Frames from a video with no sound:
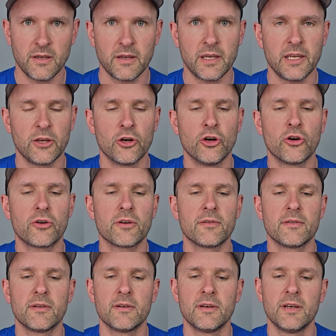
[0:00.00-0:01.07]
Get your
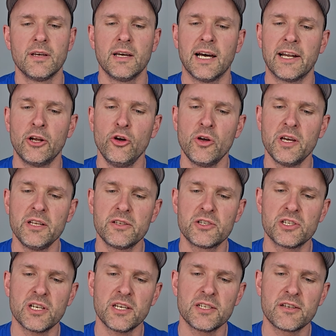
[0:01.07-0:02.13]
hook and hook it
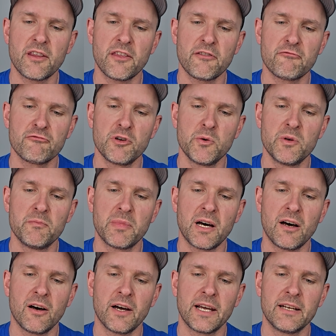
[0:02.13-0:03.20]
just through and
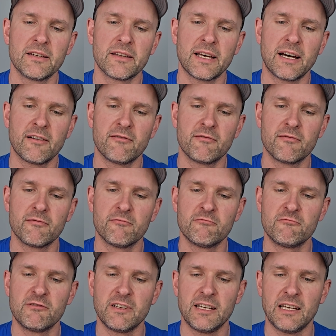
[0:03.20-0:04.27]
behind that
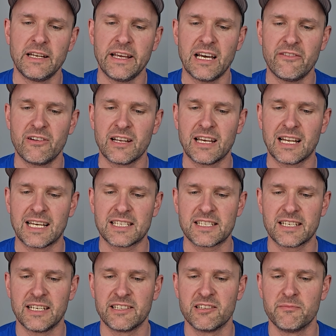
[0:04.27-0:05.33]
really heavily
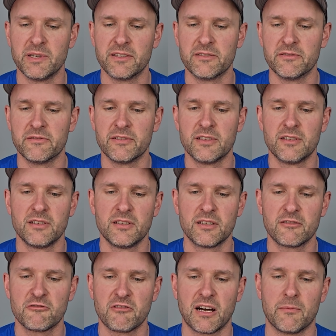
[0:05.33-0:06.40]
elasticated bit of
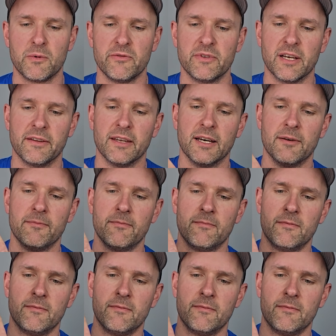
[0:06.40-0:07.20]
crab we've done there.